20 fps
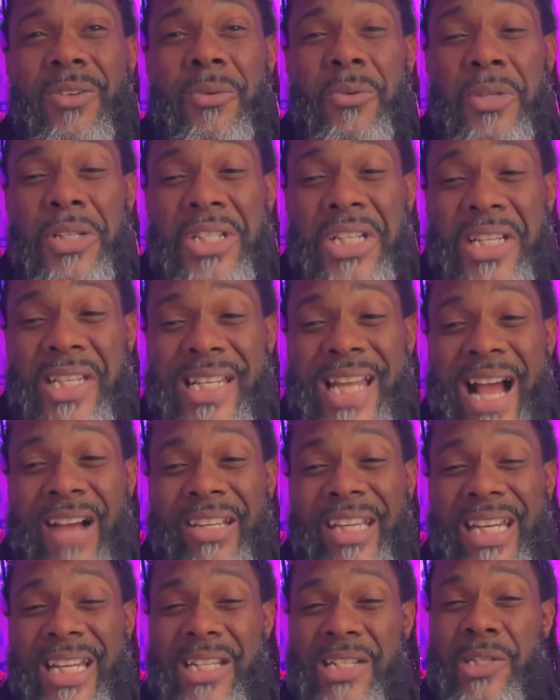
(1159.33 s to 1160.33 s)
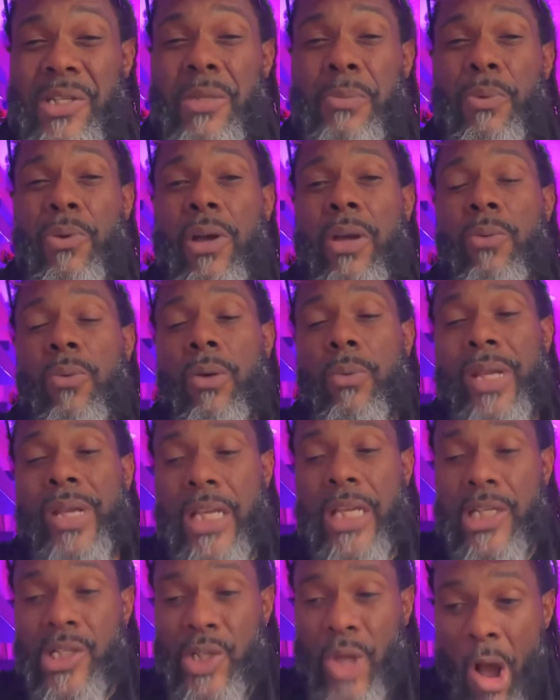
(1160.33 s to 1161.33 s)
we're just now getting to the point where we
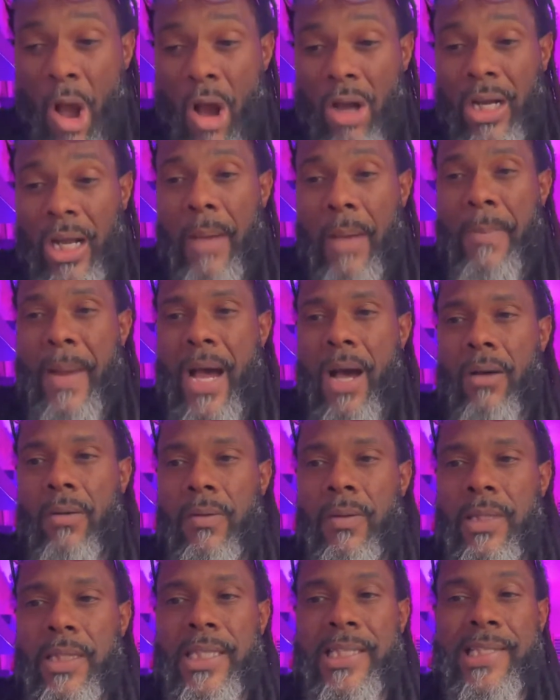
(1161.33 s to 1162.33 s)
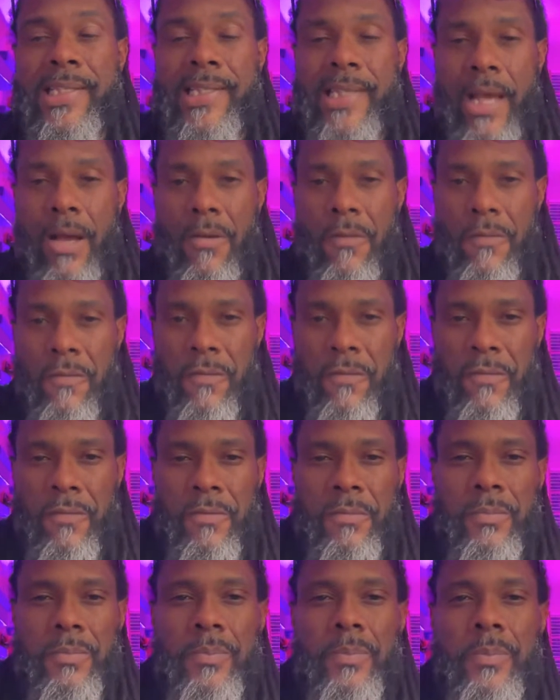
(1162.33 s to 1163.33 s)
can talk about the self.